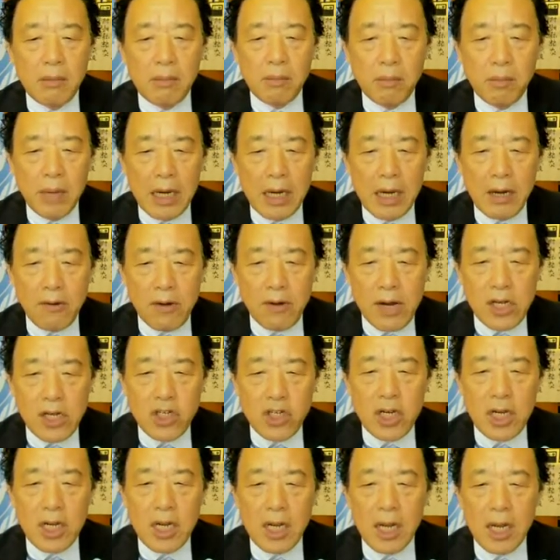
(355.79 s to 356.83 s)

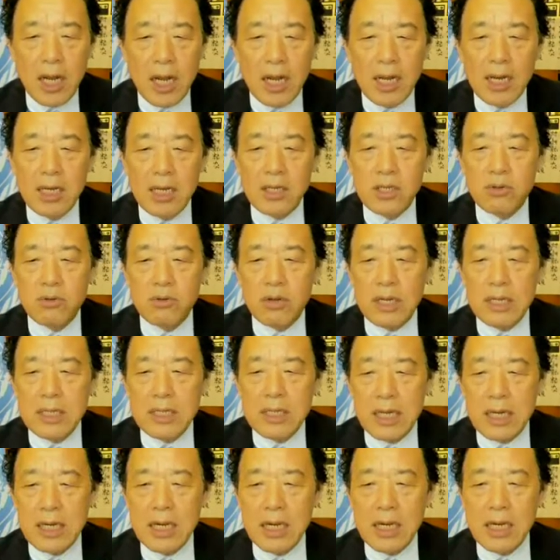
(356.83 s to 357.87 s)
migration, and
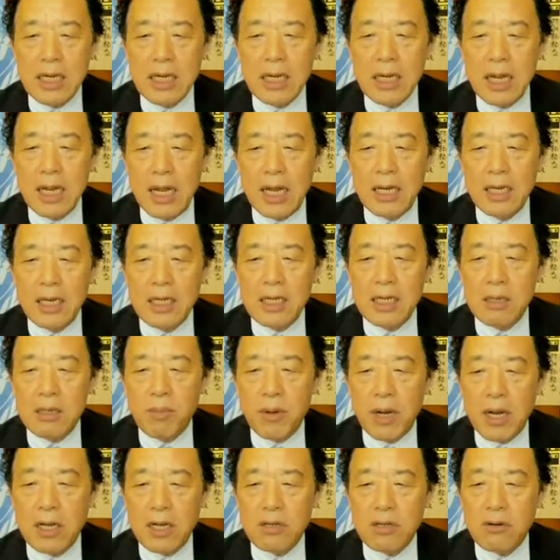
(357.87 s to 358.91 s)
strengthening
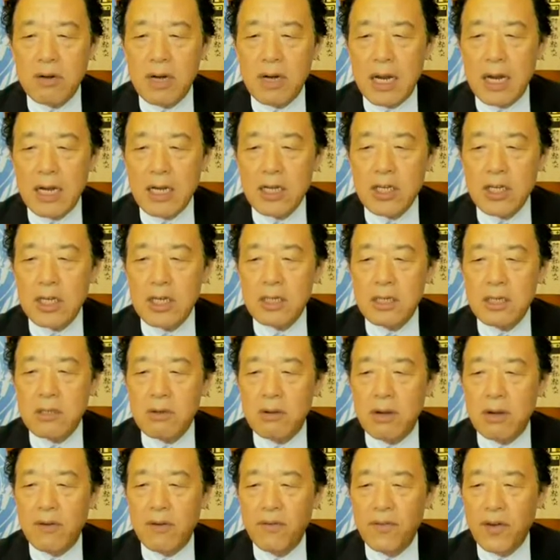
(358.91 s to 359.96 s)
anticipatory actions to
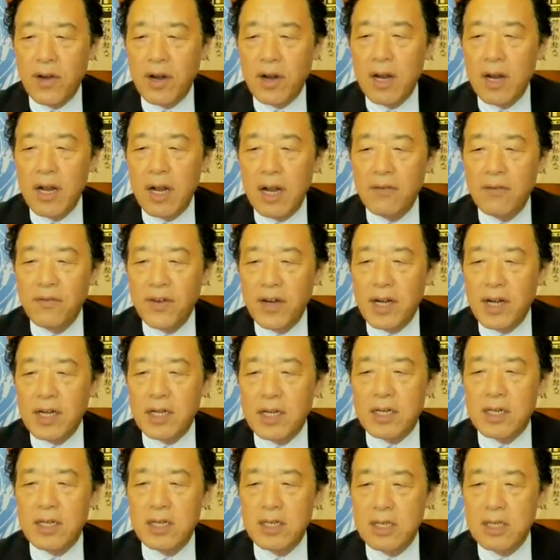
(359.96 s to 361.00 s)

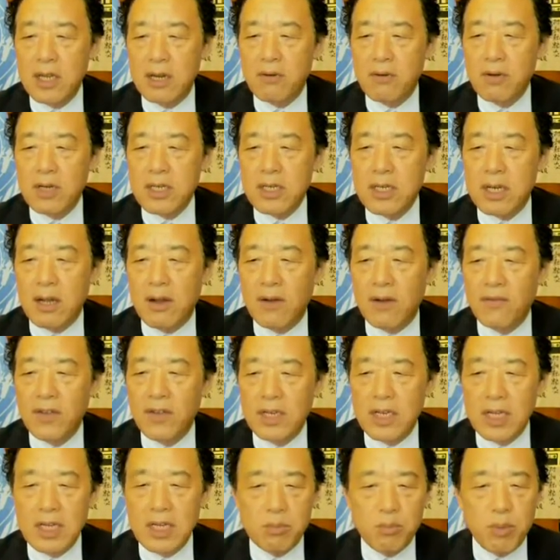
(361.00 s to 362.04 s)
avert the risk of the
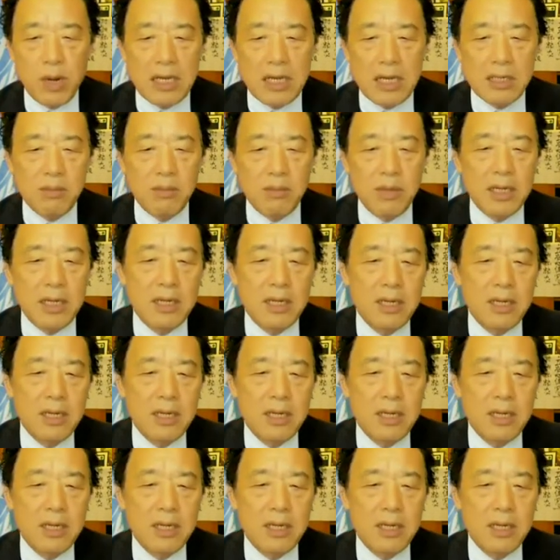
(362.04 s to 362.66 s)
displacement.